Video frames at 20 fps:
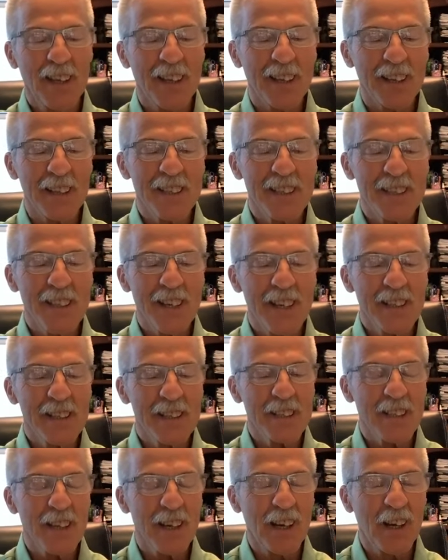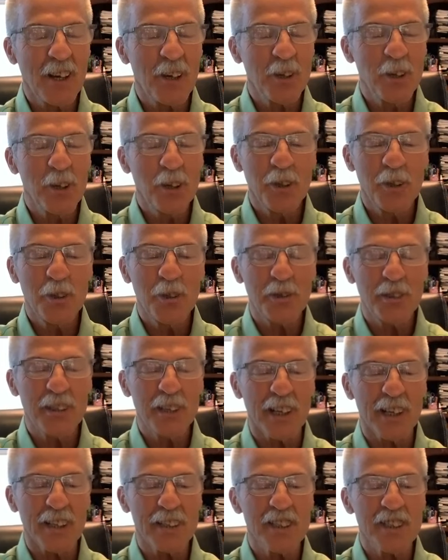and sayest thou, Who
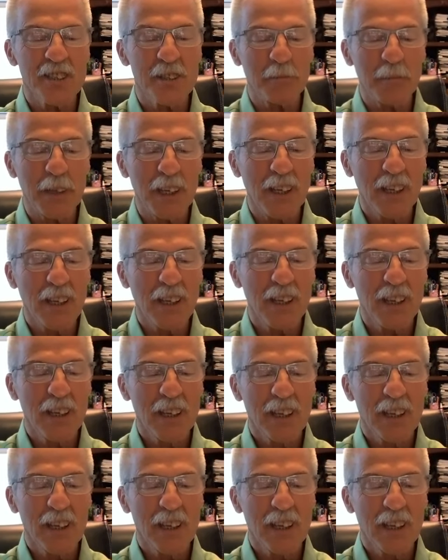touched me?